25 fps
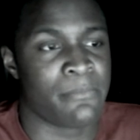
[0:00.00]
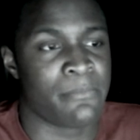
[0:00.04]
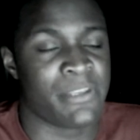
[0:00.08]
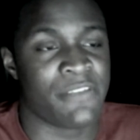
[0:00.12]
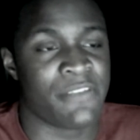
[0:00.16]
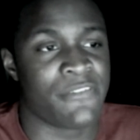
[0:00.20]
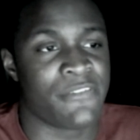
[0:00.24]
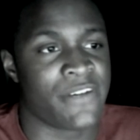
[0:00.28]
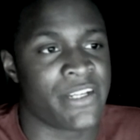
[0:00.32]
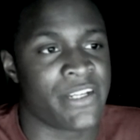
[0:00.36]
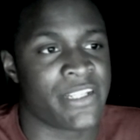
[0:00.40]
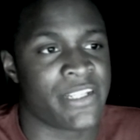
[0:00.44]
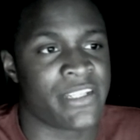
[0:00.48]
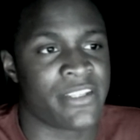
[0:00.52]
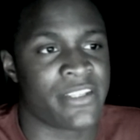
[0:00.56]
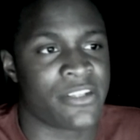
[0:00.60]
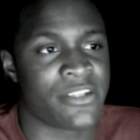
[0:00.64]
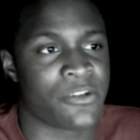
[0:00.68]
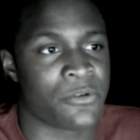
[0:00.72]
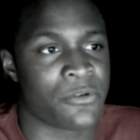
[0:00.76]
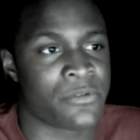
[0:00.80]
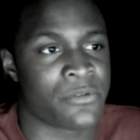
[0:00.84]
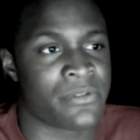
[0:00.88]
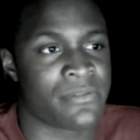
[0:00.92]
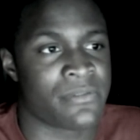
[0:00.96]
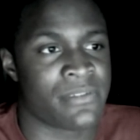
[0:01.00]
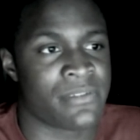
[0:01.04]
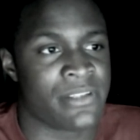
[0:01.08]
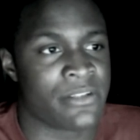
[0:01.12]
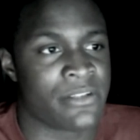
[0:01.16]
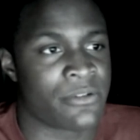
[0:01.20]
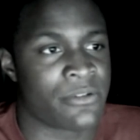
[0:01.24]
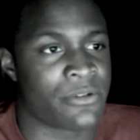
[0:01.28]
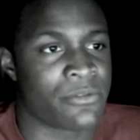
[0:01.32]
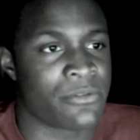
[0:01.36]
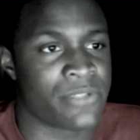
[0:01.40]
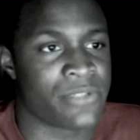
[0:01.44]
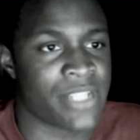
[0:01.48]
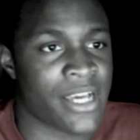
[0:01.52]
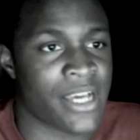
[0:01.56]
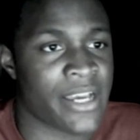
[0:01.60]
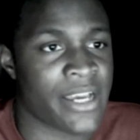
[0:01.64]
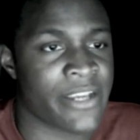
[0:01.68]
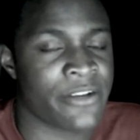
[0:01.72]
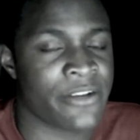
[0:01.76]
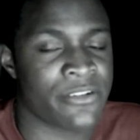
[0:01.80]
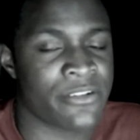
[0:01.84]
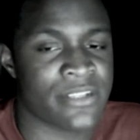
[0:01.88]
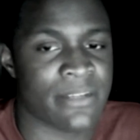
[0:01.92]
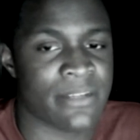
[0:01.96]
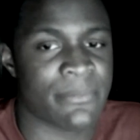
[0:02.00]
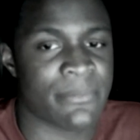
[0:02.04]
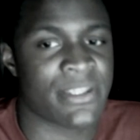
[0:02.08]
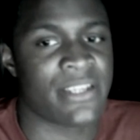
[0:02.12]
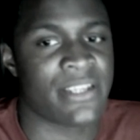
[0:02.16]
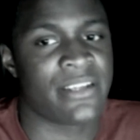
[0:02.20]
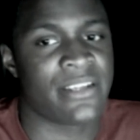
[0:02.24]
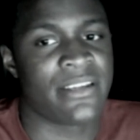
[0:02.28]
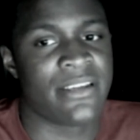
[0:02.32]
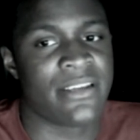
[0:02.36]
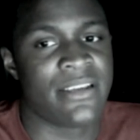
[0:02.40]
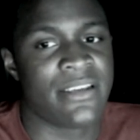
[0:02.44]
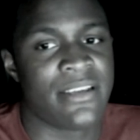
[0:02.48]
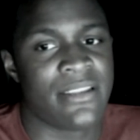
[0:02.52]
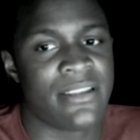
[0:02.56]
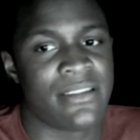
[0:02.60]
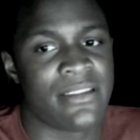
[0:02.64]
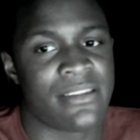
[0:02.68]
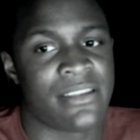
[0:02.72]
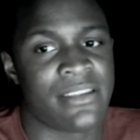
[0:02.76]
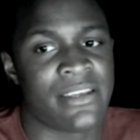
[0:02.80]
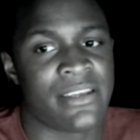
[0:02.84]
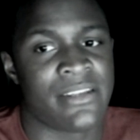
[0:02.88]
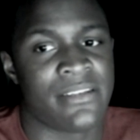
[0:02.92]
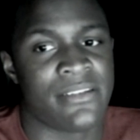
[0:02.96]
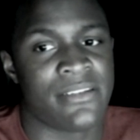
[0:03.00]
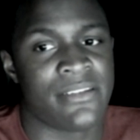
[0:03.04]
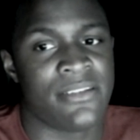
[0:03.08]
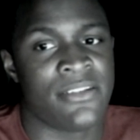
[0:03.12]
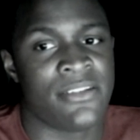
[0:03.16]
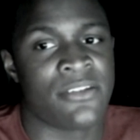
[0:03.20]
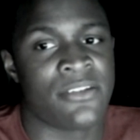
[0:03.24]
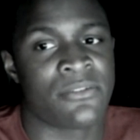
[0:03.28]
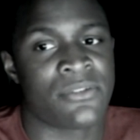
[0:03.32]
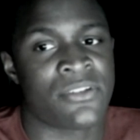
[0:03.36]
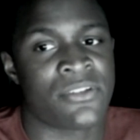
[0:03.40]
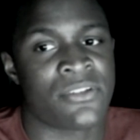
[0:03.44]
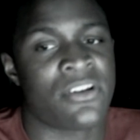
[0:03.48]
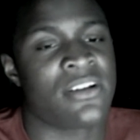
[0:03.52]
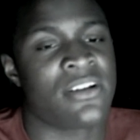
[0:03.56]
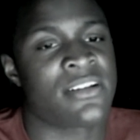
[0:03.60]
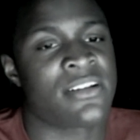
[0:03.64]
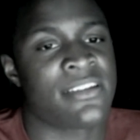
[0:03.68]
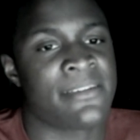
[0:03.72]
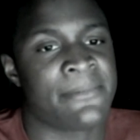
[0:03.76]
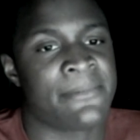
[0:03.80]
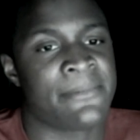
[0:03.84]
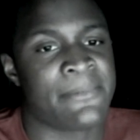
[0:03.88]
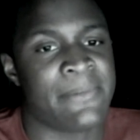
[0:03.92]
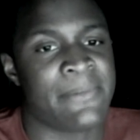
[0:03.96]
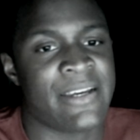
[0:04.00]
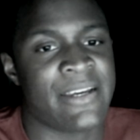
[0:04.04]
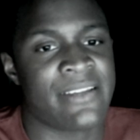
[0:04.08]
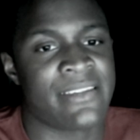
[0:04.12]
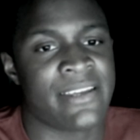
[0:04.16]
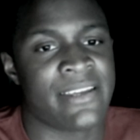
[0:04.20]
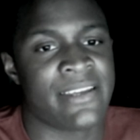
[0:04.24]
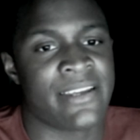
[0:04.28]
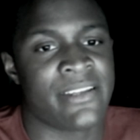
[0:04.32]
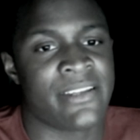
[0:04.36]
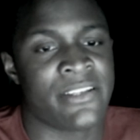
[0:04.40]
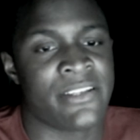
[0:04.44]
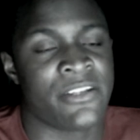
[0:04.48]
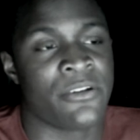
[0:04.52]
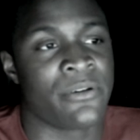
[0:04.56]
be fighting and go die or something, then talk to them about that.